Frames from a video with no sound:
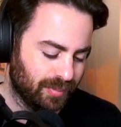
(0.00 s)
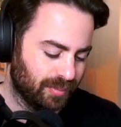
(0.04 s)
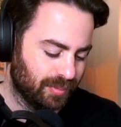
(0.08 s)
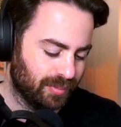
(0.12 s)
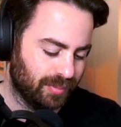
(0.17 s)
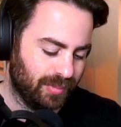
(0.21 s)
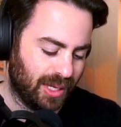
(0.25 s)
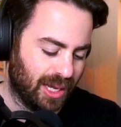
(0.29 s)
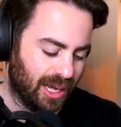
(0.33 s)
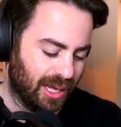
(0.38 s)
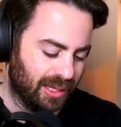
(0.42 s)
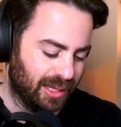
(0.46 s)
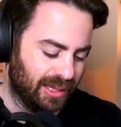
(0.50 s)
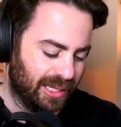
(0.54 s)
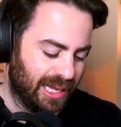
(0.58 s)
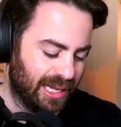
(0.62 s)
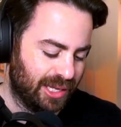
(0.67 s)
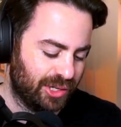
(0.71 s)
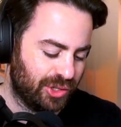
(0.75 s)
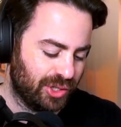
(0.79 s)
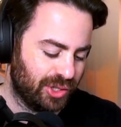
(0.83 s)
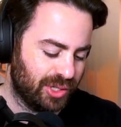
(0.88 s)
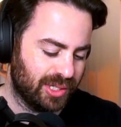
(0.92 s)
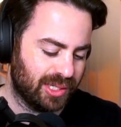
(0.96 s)
Yeah, the
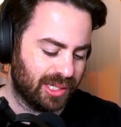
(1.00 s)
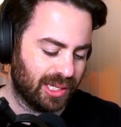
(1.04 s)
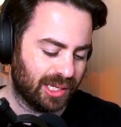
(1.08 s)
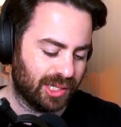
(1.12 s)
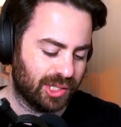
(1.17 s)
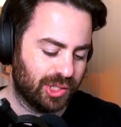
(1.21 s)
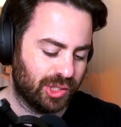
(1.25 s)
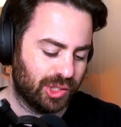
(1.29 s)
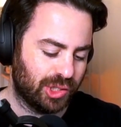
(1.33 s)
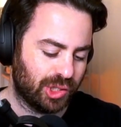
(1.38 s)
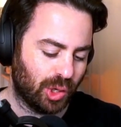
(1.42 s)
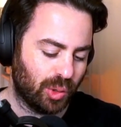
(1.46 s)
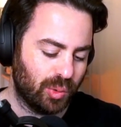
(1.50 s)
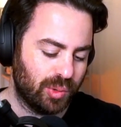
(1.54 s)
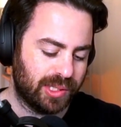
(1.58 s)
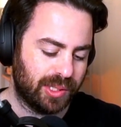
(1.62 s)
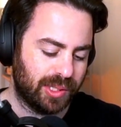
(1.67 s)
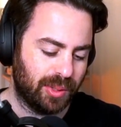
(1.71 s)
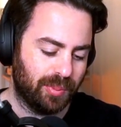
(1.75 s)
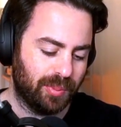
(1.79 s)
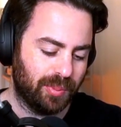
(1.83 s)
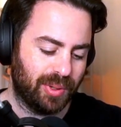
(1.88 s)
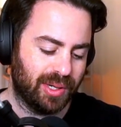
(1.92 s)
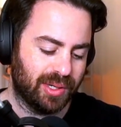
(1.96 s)
engine is like so
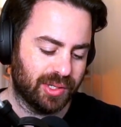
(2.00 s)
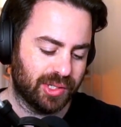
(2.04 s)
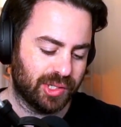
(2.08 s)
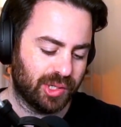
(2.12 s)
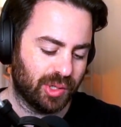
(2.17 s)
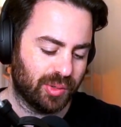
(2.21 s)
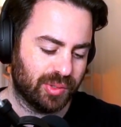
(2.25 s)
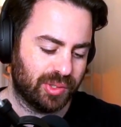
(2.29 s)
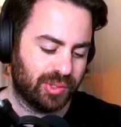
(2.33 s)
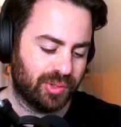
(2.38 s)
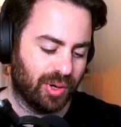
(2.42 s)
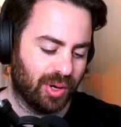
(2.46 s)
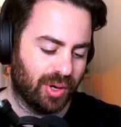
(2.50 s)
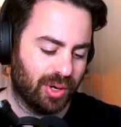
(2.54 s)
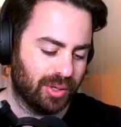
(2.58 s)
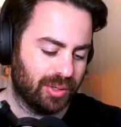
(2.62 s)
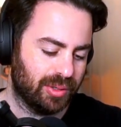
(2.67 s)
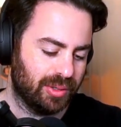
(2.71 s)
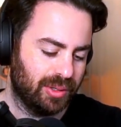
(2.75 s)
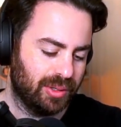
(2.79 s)
simple and so strong.